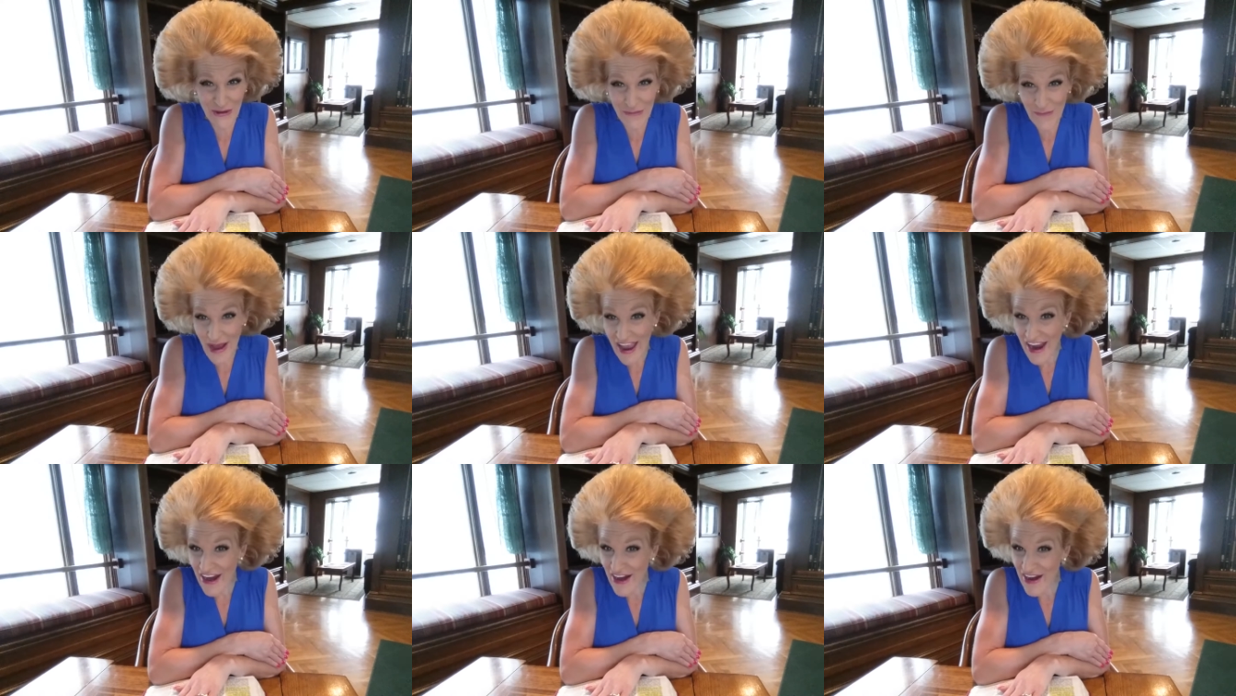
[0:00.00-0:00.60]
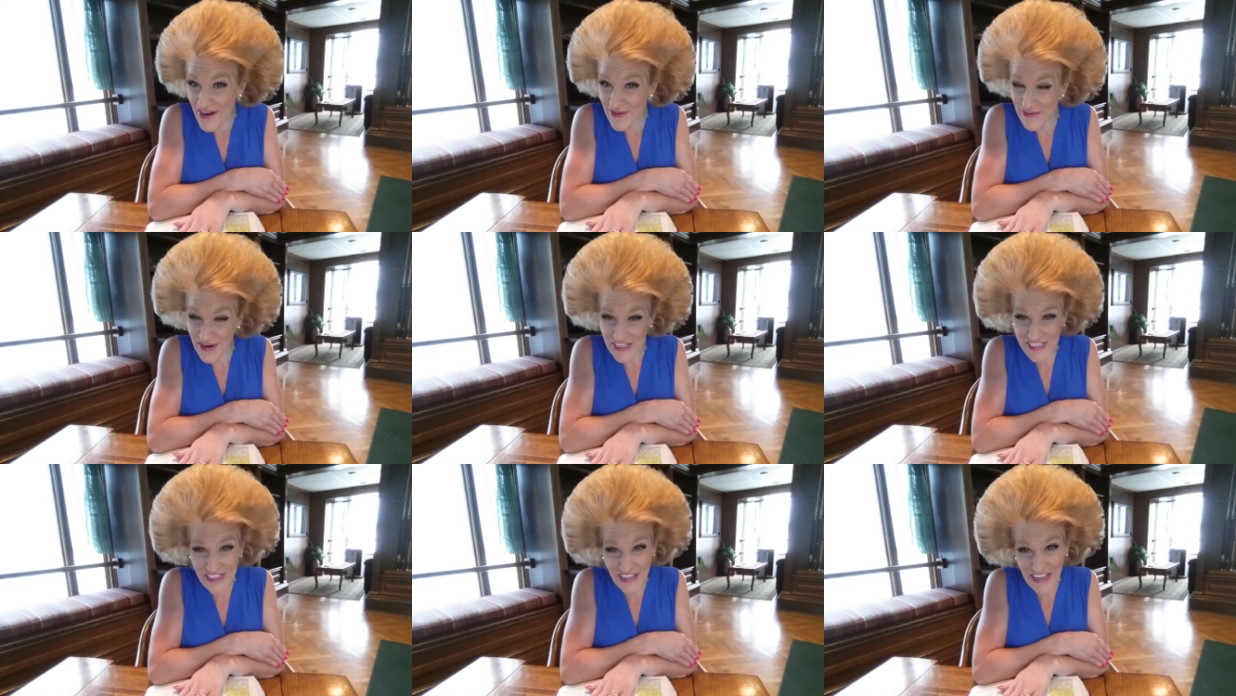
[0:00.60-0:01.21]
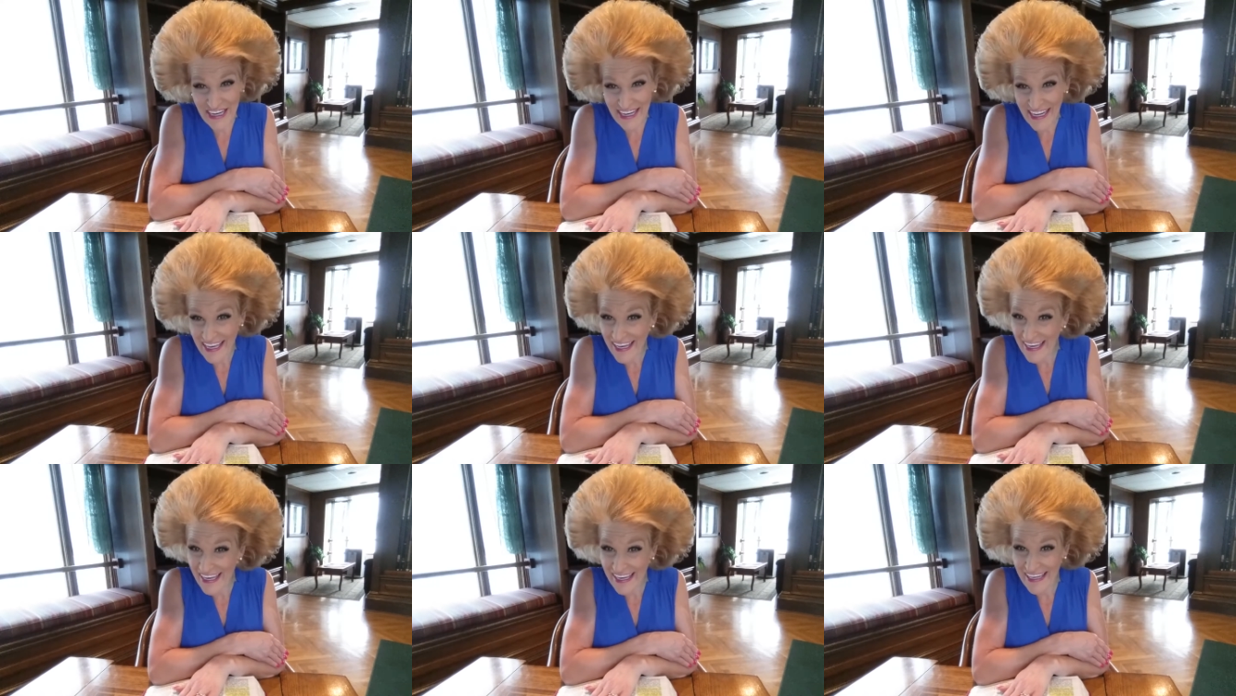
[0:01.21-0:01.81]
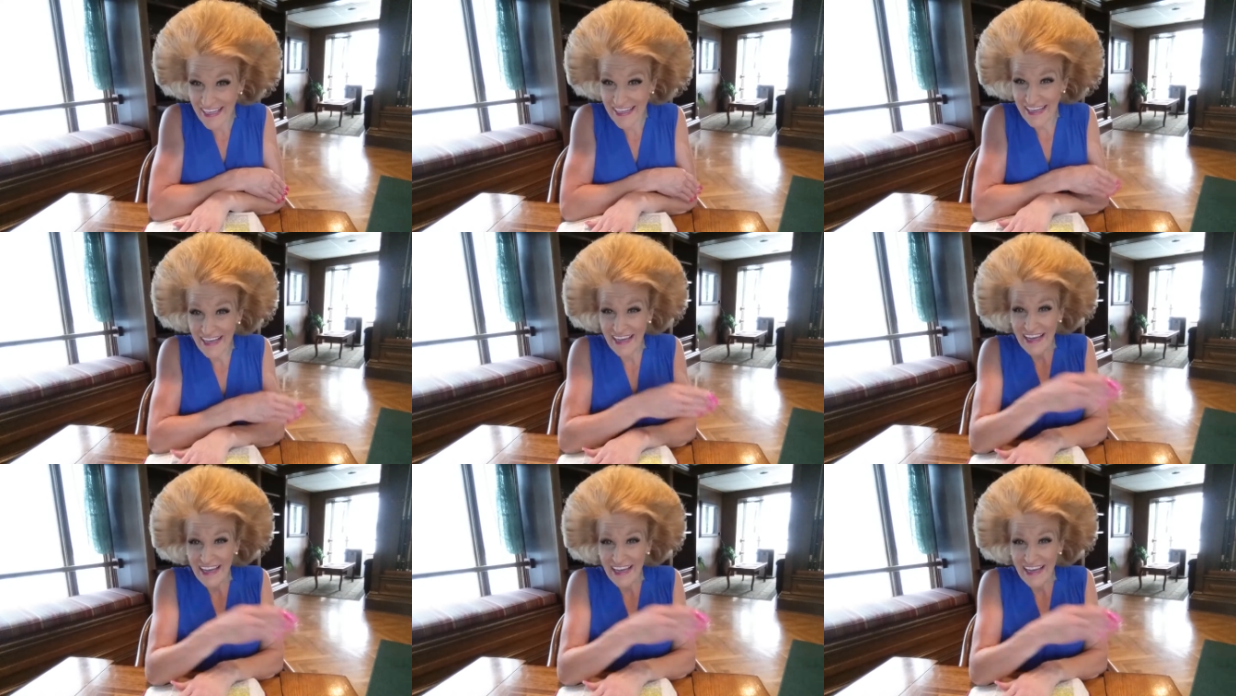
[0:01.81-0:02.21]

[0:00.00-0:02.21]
to wear and what you're going to eat